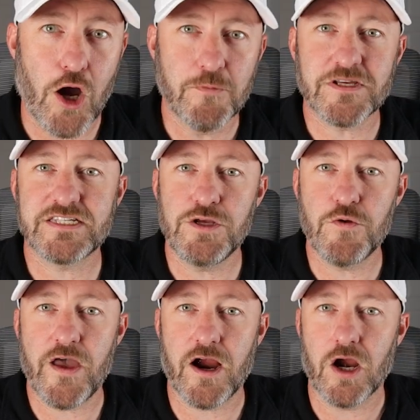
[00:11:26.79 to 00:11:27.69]
I hope to see
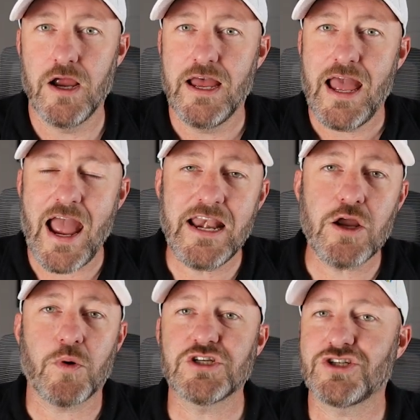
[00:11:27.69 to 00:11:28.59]
you there.
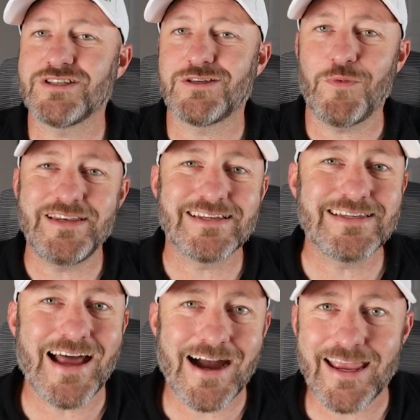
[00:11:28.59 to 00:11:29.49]
Any questions that we
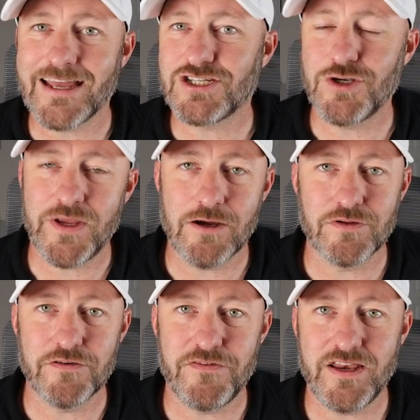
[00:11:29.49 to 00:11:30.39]
did not get to
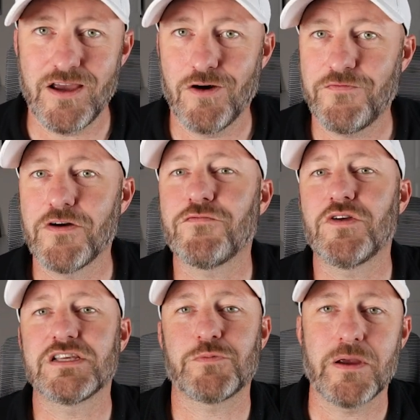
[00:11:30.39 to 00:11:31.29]
here in the video, feel
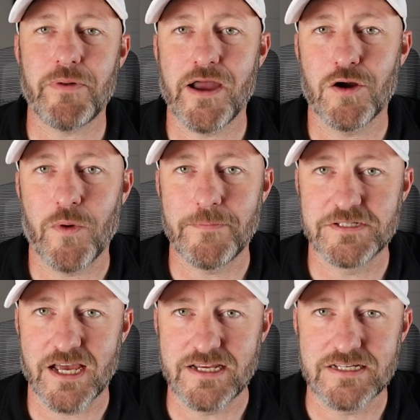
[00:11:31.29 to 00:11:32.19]
free to swing by our
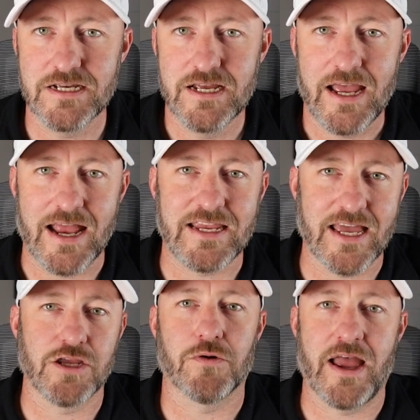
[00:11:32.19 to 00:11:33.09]
website and
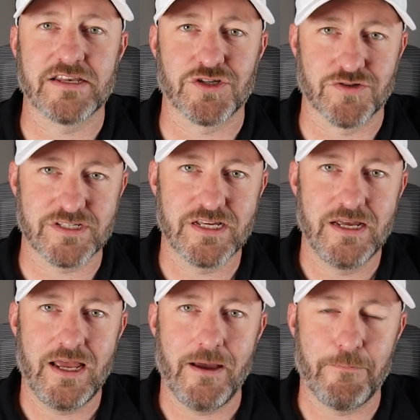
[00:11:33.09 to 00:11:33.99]
get your answers.
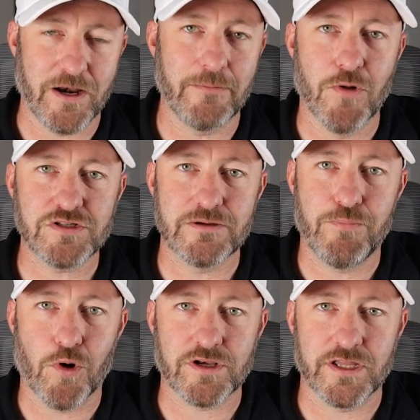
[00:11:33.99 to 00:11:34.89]
But most
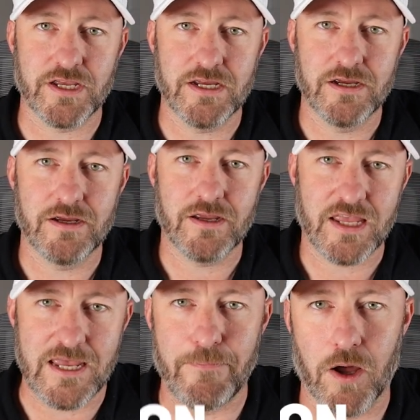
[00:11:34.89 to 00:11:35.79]
importantly,
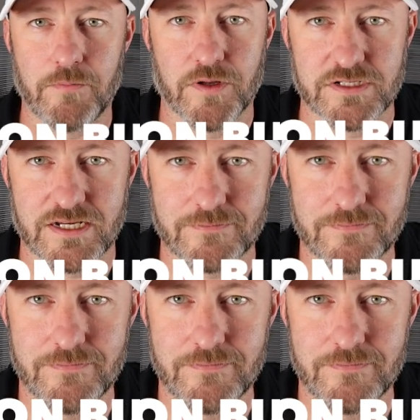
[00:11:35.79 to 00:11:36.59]
keep on building.